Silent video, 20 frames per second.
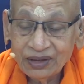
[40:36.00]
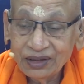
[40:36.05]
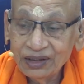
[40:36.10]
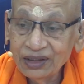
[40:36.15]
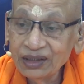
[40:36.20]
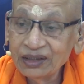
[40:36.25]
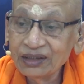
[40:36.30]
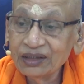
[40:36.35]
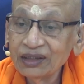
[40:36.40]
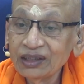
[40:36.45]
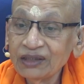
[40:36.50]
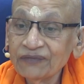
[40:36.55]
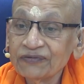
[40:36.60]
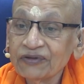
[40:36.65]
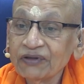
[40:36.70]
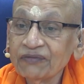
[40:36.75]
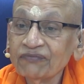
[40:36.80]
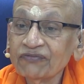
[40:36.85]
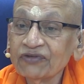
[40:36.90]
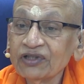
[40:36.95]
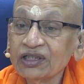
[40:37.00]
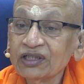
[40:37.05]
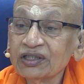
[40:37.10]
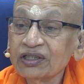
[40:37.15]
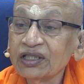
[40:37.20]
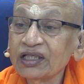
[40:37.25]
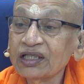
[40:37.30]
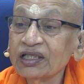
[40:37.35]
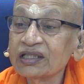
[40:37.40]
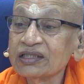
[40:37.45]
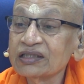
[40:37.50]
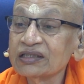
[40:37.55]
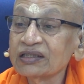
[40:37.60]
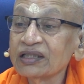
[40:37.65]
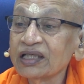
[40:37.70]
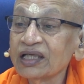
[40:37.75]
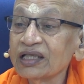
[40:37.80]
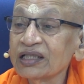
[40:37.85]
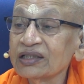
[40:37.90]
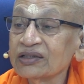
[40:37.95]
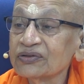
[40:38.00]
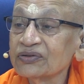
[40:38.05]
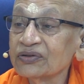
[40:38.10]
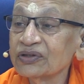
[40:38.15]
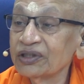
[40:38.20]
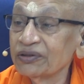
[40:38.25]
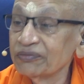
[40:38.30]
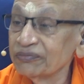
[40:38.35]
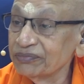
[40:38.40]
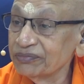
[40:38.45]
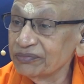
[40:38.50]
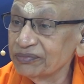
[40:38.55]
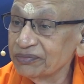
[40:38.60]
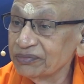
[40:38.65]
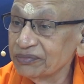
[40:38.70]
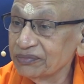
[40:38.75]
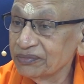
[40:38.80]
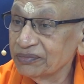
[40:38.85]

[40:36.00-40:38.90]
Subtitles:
Iti, if someone says that to him,